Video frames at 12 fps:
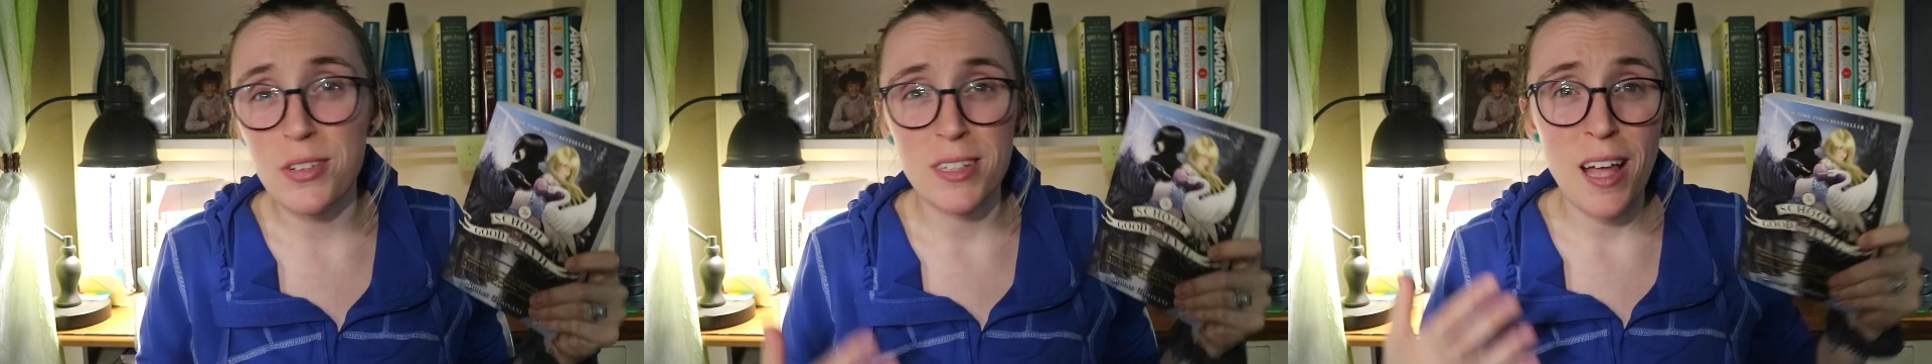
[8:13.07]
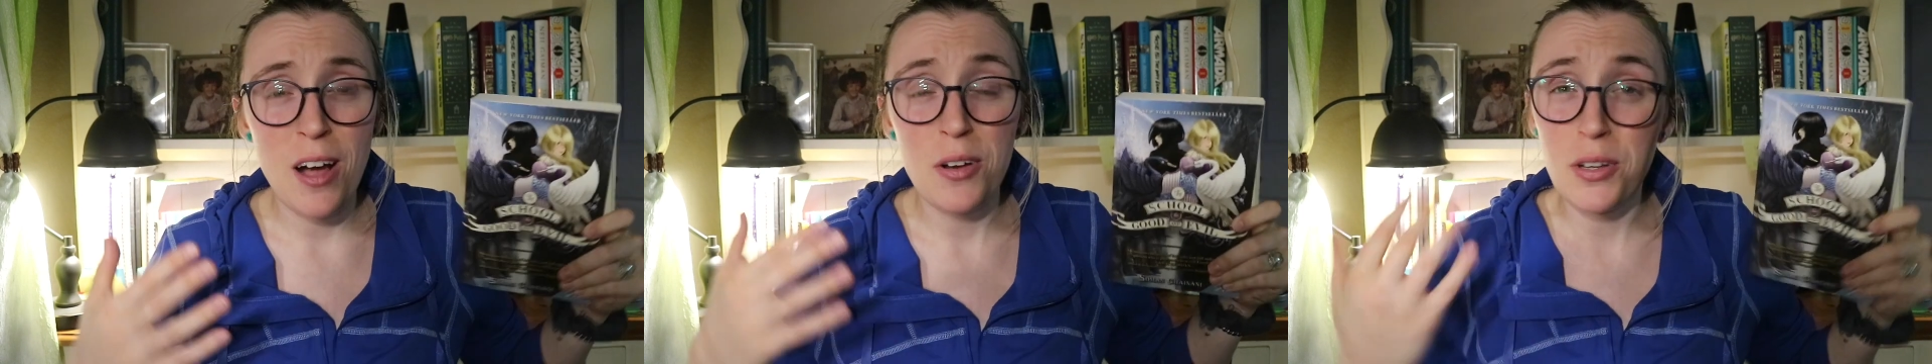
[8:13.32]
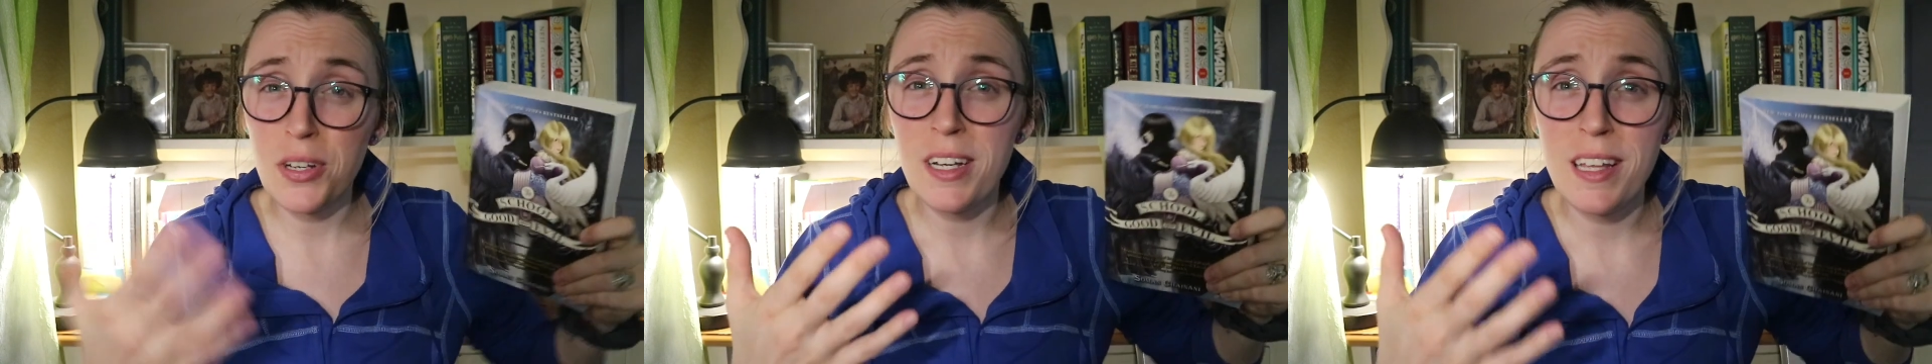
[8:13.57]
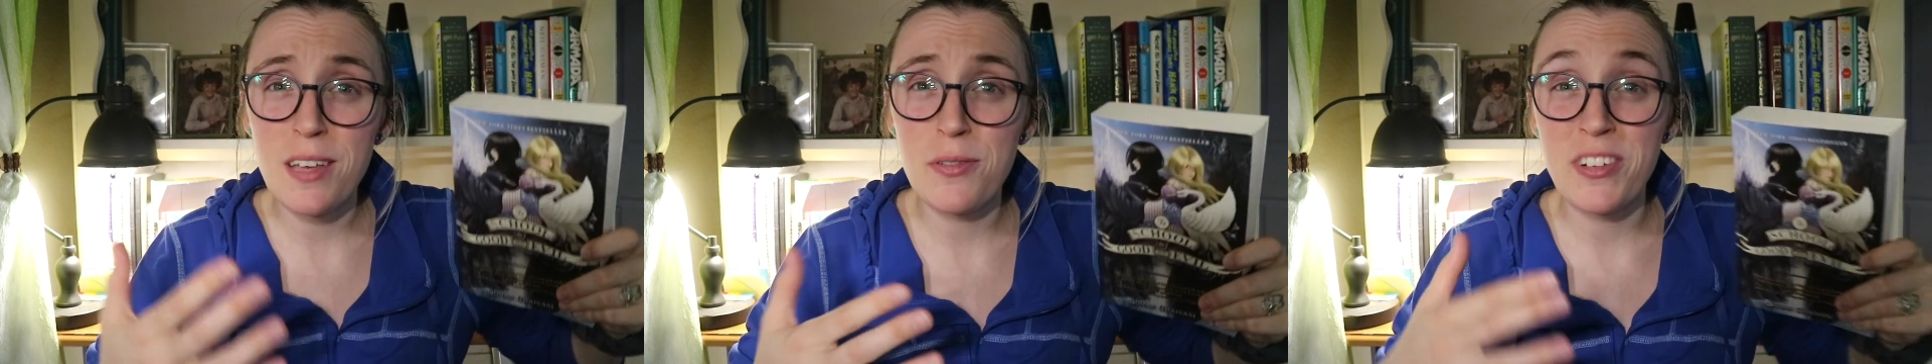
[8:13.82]
and how good and
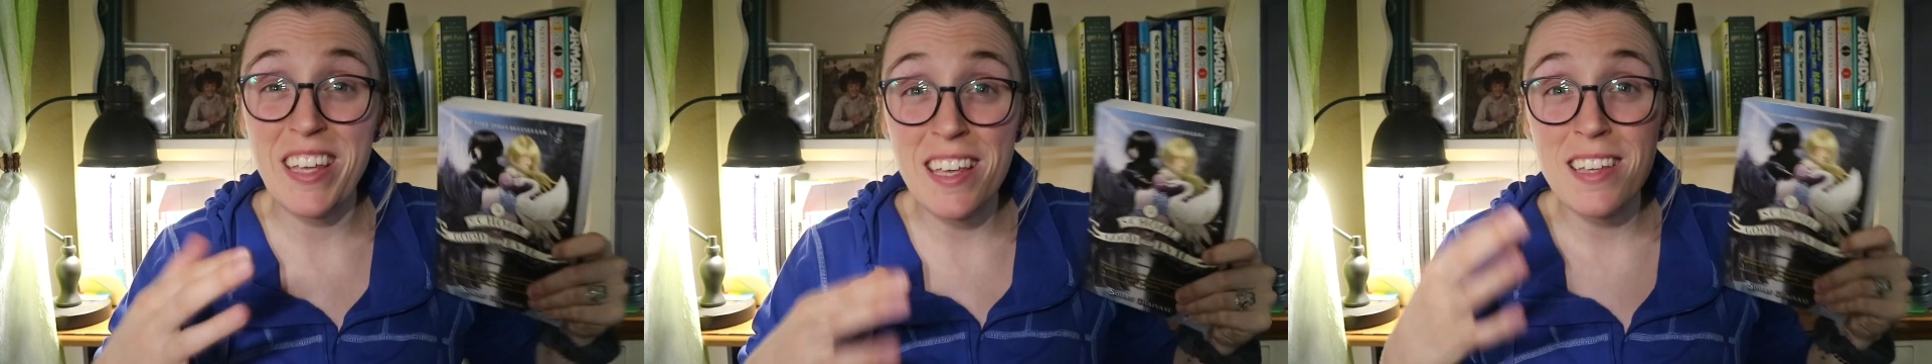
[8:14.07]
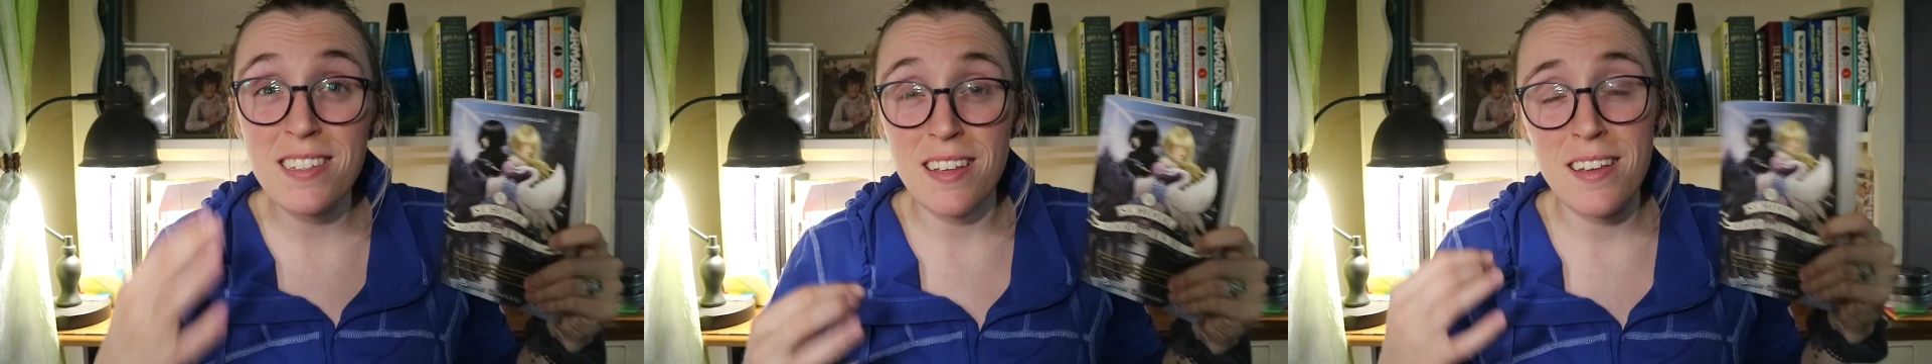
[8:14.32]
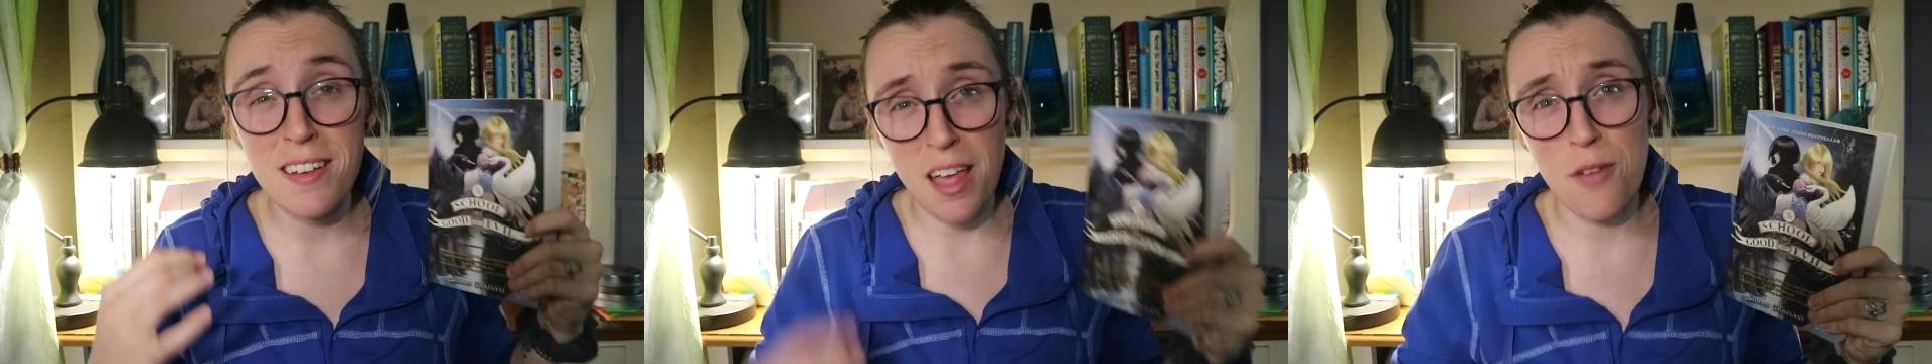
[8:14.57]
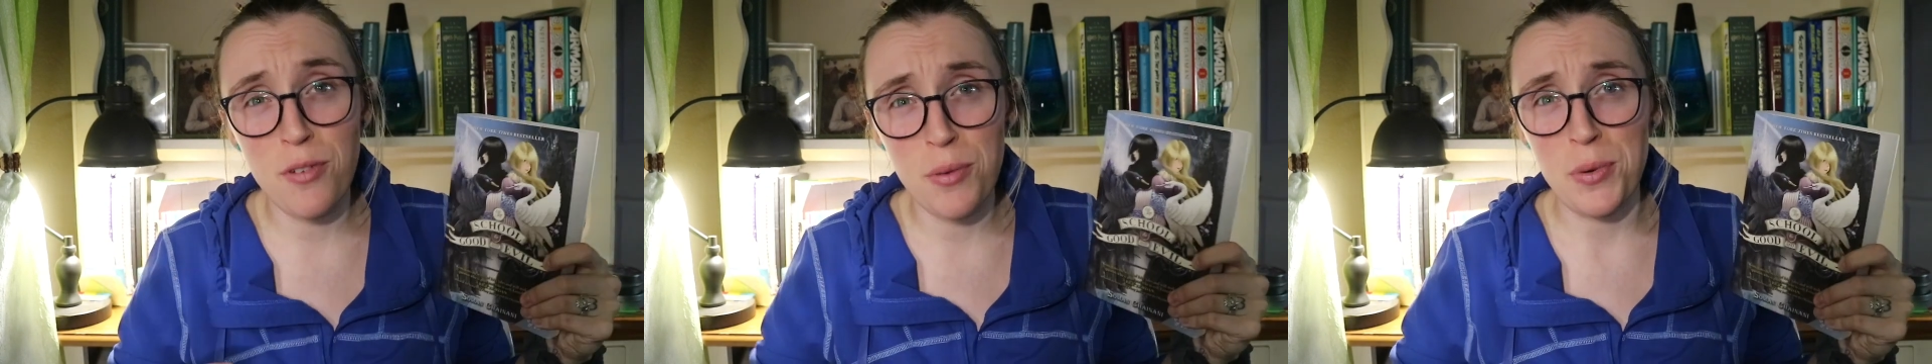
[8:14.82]
evil is in
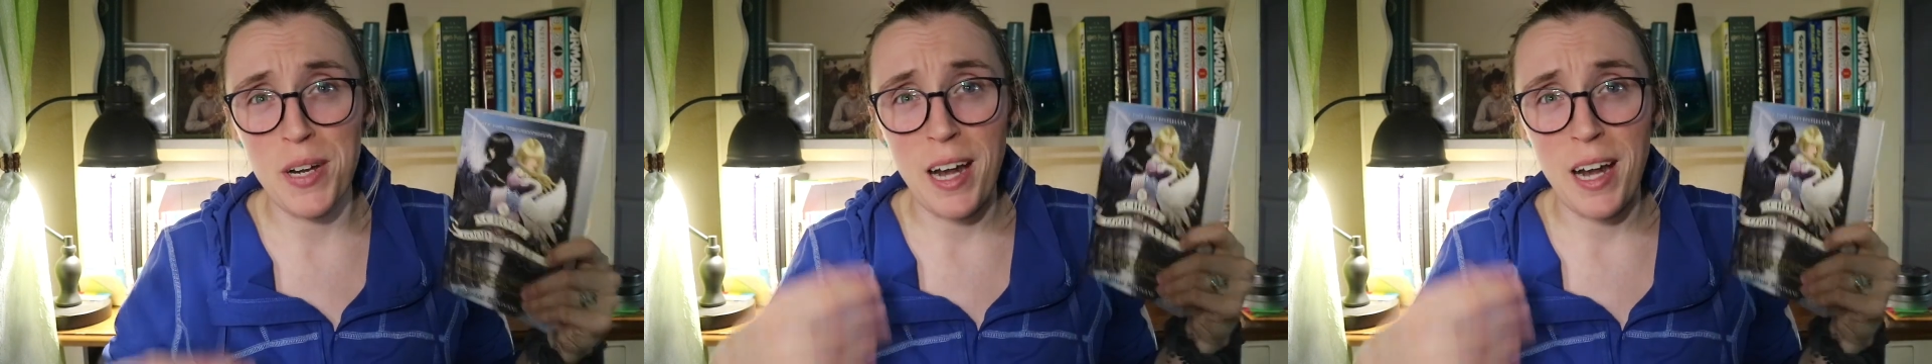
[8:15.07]
everyone,